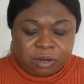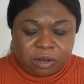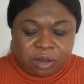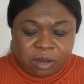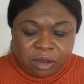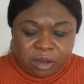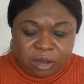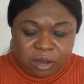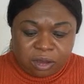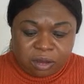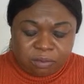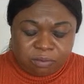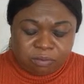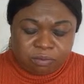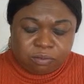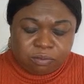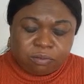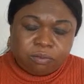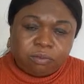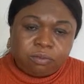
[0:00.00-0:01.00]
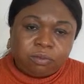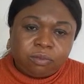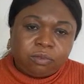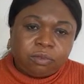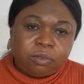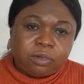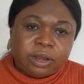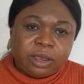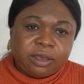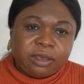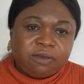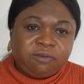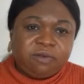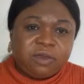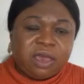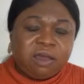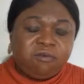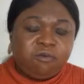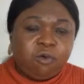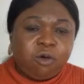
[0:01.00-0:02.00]
Um, like if
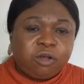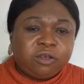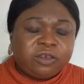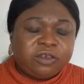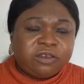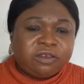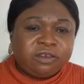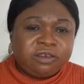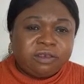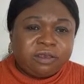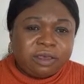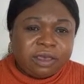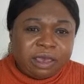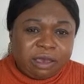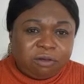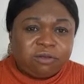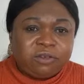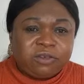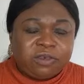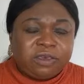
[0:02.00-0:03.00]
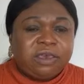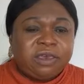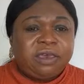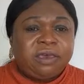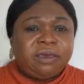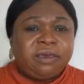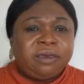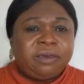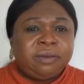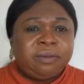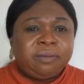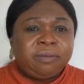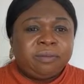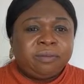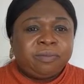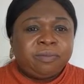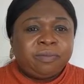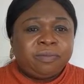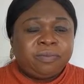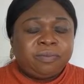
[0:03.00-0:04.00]
you have worked in healthcare,
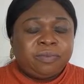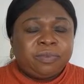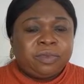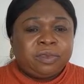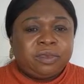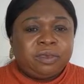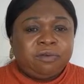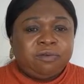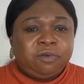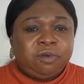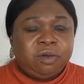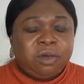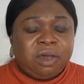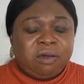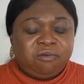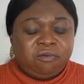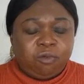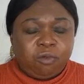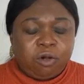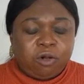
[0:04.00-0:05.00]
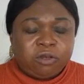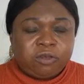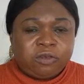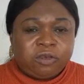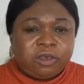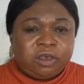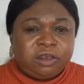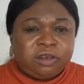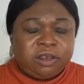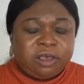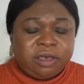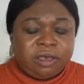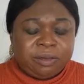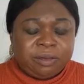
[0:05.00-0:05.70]
if you have worked in